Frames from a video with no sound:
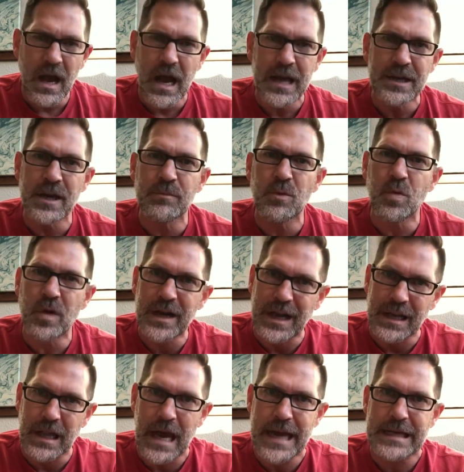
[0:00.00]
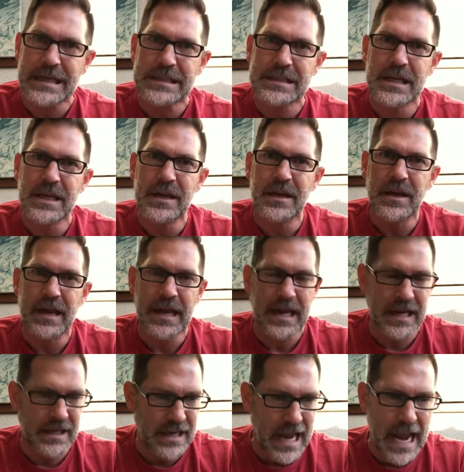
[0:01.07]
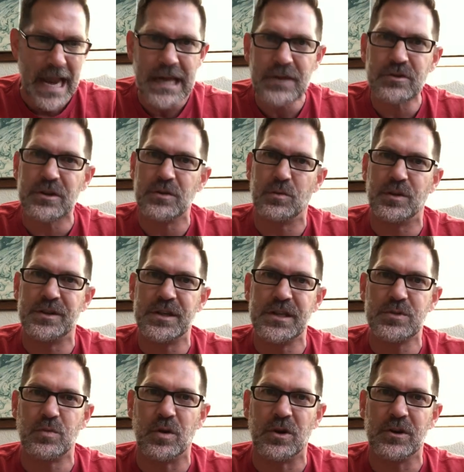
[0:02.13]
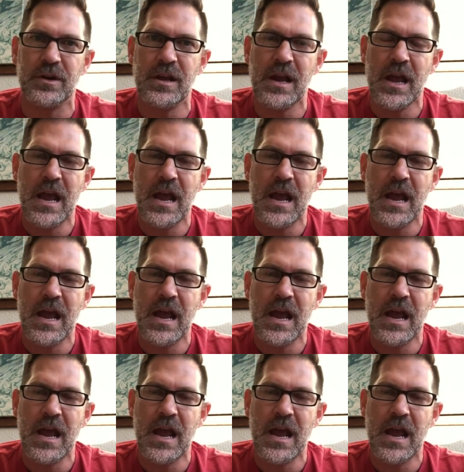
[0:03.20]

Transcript: I, number one, align it and anchor it with His Word.